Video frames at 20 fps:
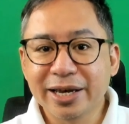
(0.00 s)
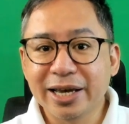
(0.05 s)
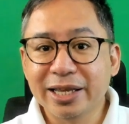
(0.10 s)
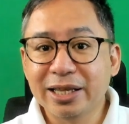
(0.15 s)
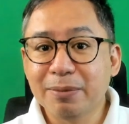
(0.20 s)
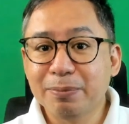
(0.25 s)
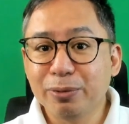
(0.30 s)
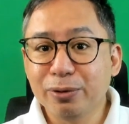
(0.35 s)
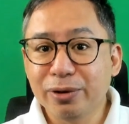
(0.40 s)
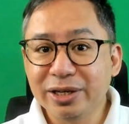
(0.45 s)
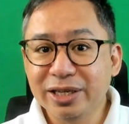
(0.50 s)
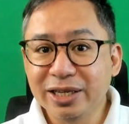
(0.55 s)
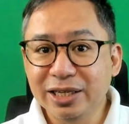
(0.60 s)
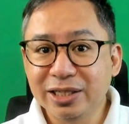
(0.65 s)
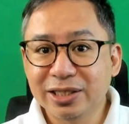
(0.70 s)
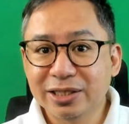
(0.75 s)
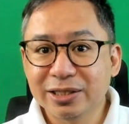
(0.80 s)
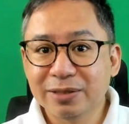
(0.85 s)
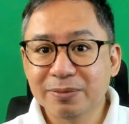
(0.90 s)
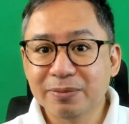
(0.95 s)
Can
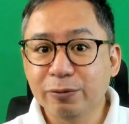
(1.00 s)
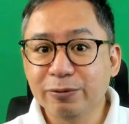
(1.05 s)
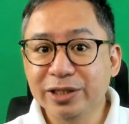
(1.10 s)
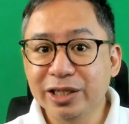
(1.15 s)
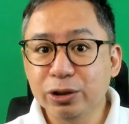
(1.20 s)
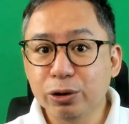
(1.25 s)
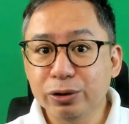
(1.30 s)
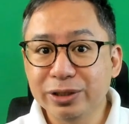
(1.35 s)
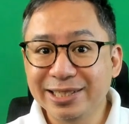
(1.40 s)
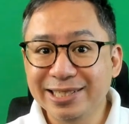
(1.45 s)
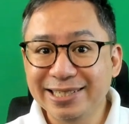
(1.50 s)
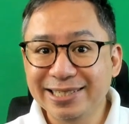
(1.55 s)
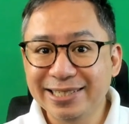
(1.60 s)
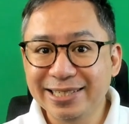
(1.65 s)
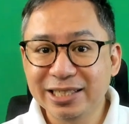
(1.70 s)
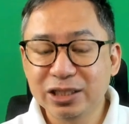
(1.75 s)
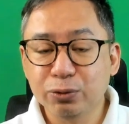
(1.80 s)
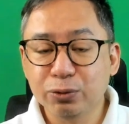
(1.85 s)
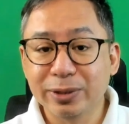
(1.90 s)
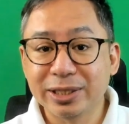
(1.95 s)
employees of
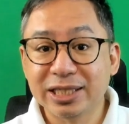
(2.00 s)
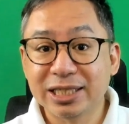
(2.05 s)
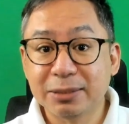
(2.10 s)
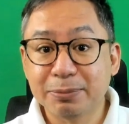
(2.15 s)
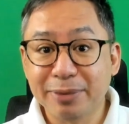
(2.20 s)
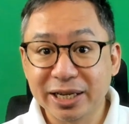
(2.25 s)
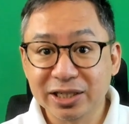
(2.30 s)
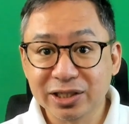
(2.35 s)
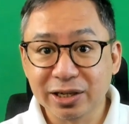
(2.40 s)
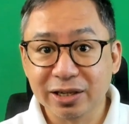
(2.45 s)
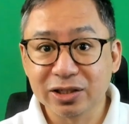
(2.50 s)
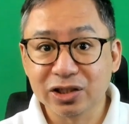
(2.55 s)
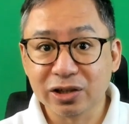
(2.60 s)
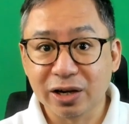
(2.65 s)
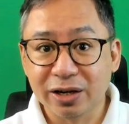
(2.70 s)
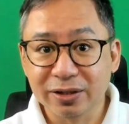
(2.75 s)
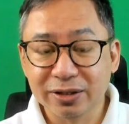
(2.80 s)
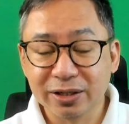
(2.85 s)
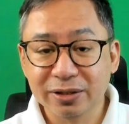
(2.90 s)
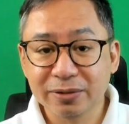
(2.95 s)
GOCCs with special
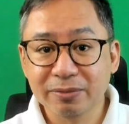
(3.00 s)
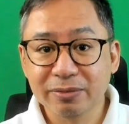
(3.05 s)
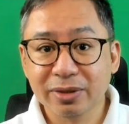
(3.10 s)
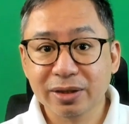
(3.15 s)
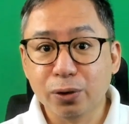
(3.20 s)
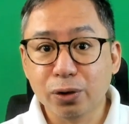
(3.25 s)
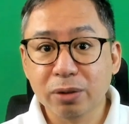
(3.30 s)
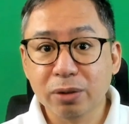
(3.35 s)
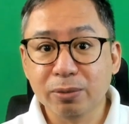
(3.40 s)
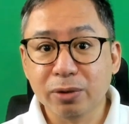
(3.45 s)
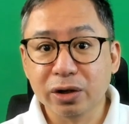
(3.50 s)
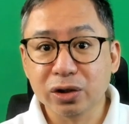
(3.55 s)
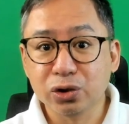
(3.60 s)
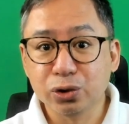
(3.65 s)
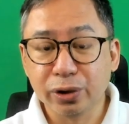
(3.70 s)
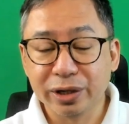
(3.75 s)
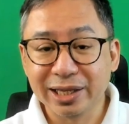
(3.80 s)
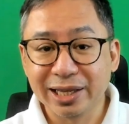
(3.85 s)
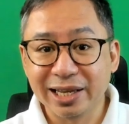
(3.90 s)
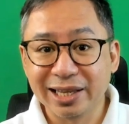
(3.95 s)
charter form or
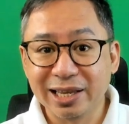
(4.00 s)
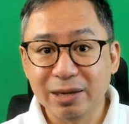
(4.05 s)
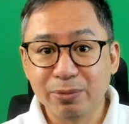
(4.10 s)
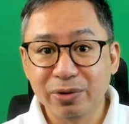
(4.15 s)
join a